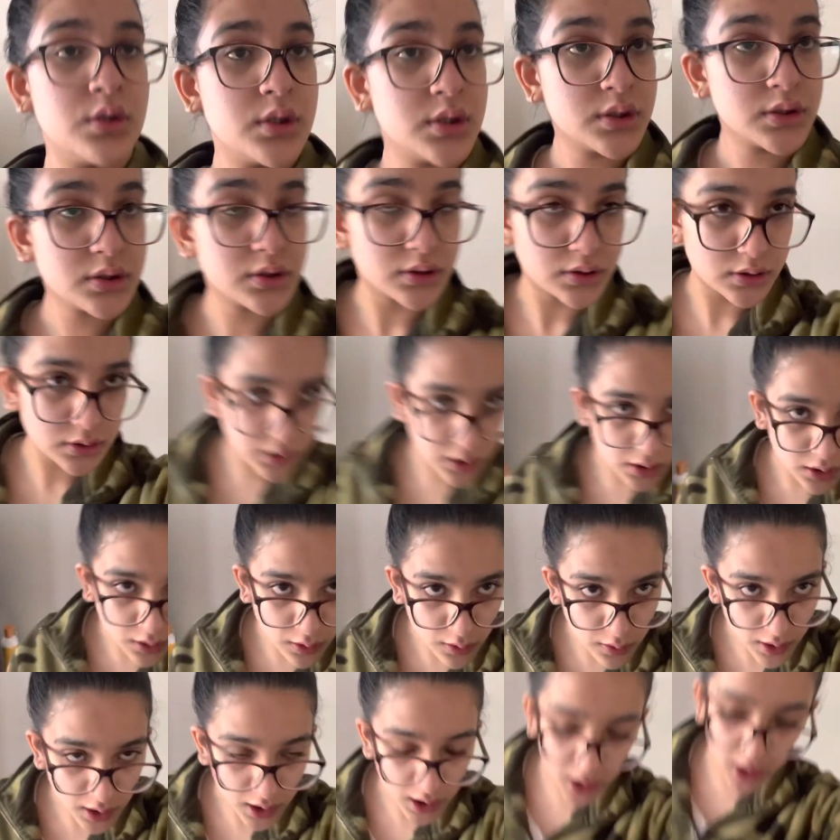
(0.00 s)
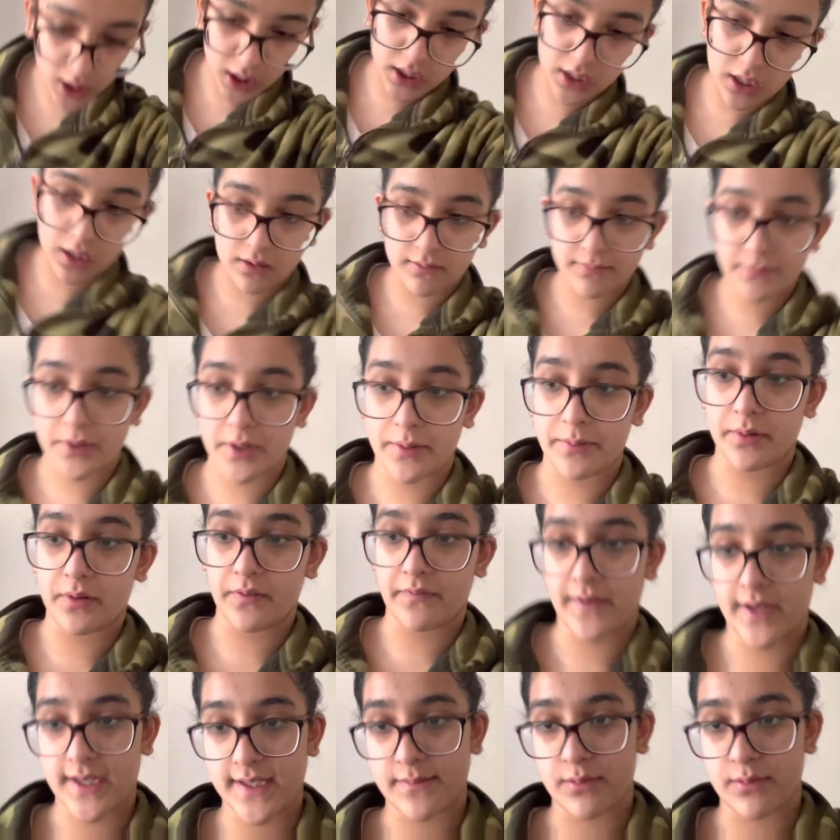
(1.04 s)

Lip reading: So, here, now I'm gonna put face